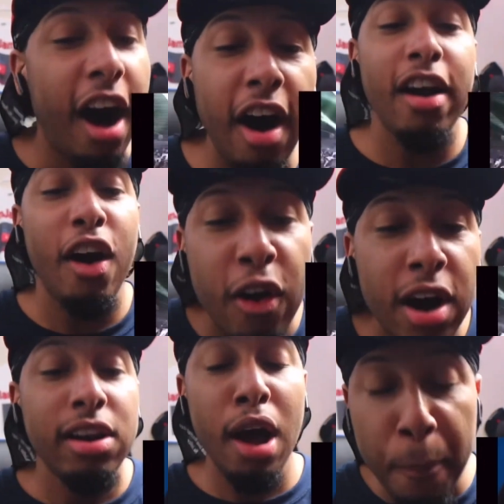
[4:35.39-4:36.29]
Hold
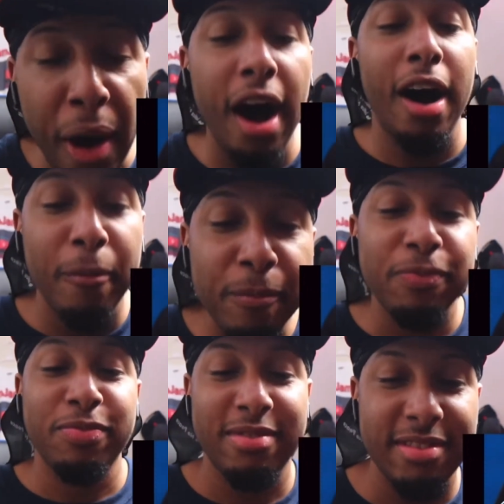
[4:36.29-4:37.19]
on, Lil
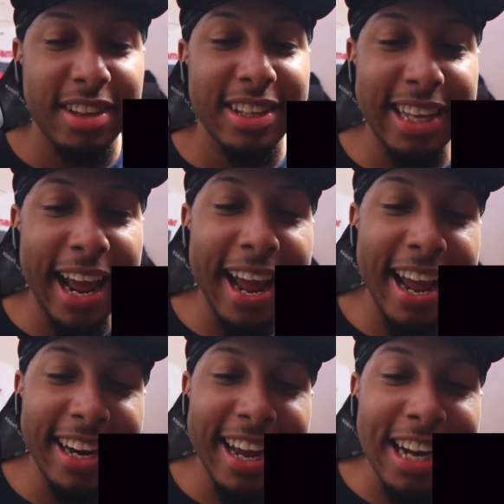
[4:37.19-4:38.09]
Pump.
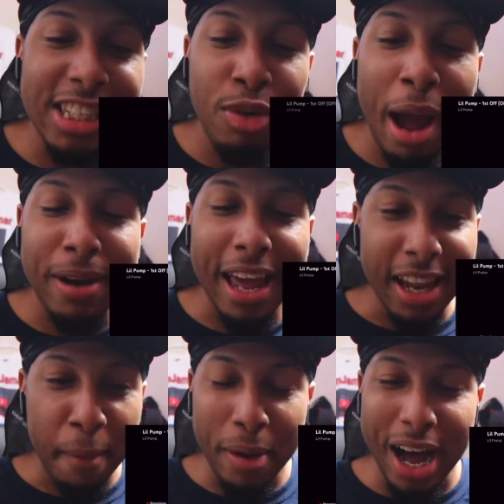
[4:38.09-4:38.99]
Dang, nigga, I just rap like
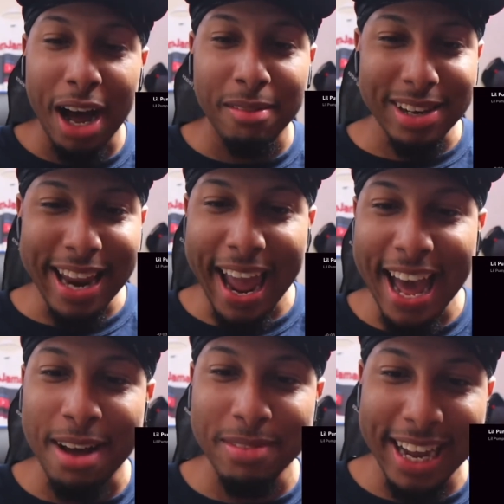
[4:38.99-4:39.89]
Lil Pump.
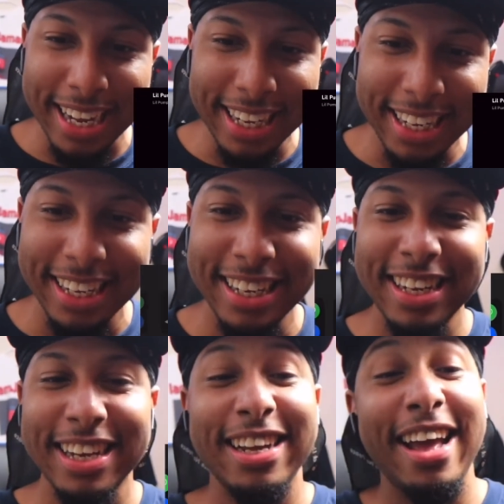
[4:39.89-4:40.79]
Damn,
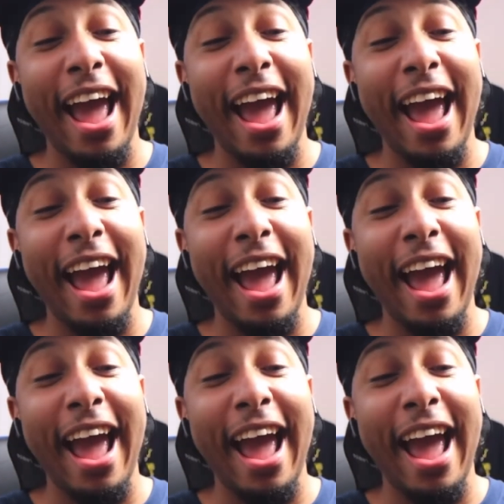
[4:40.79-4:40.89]
nigga.